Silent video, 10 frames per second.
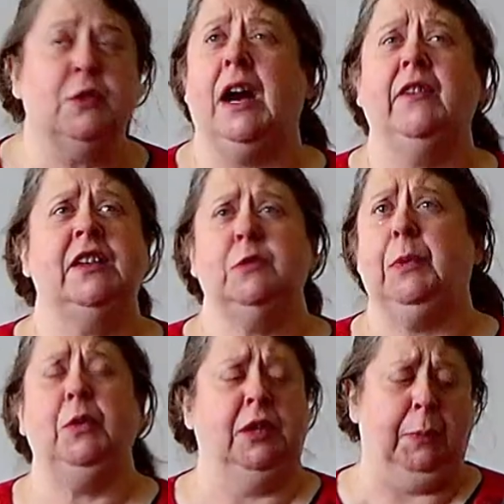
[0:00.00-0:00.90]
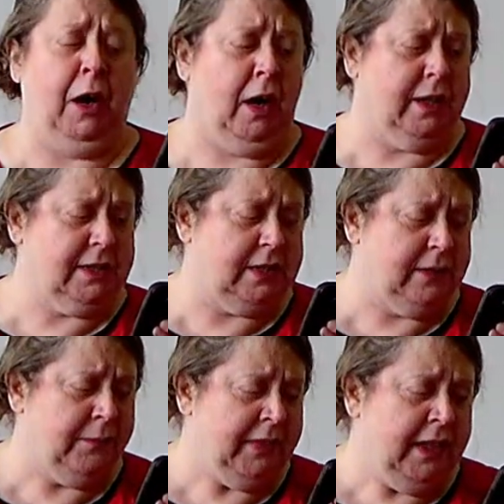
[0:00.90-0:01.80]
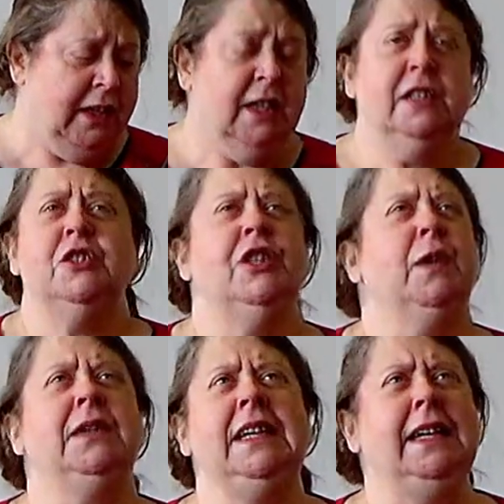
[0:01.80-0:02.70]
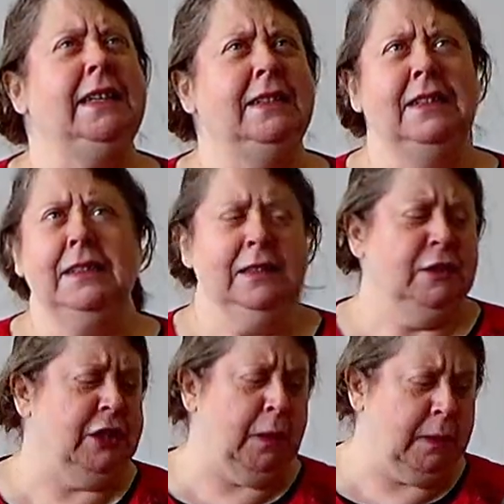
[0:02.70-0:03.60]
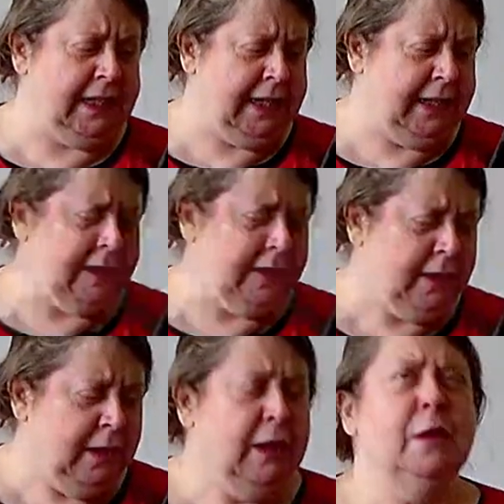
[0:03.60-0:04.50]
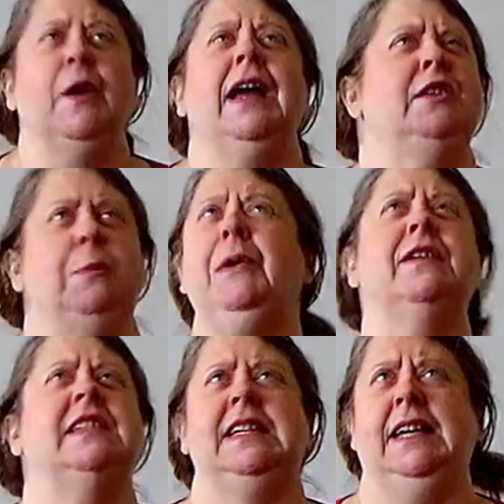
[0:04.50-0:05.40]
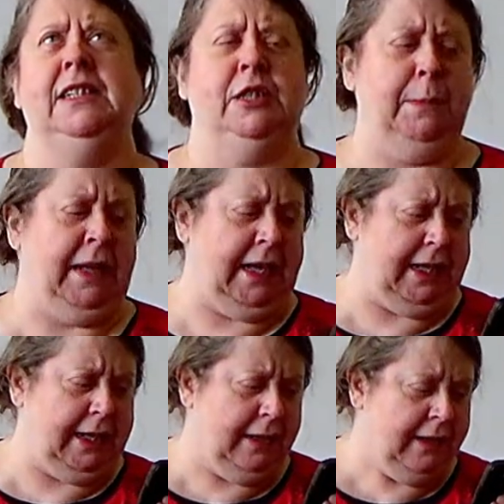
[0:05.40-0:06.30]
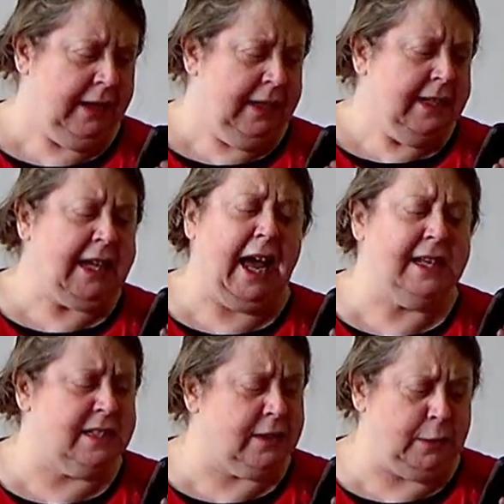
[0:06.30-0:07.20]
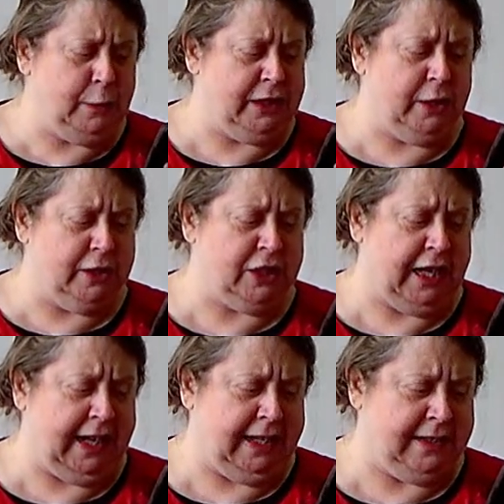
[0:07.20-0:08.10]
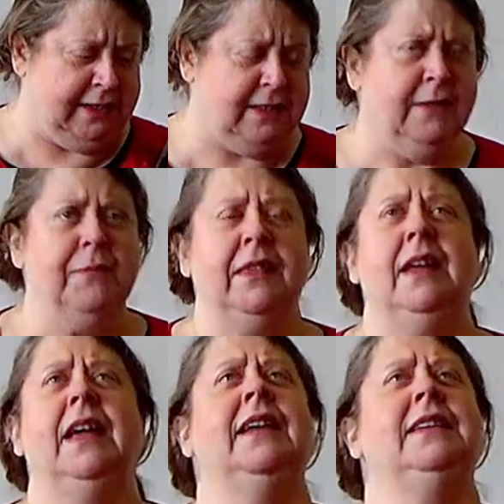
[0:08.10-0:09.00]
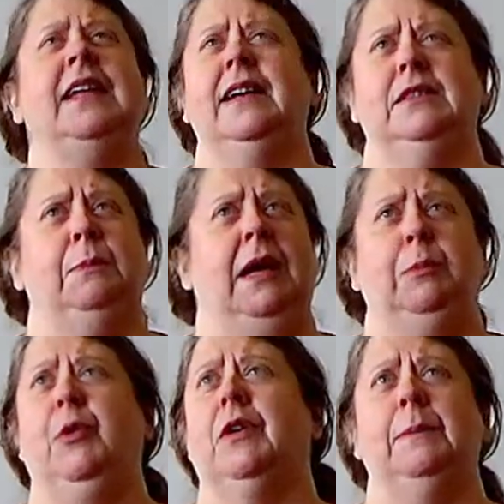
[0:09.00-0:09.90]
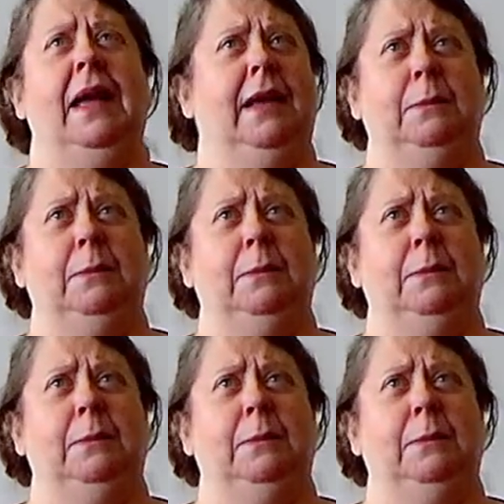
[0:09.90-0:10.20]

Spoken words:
drive us both apart? Jolene, Jolene, grant mercy unto me. Cast loose your chains and let my poor man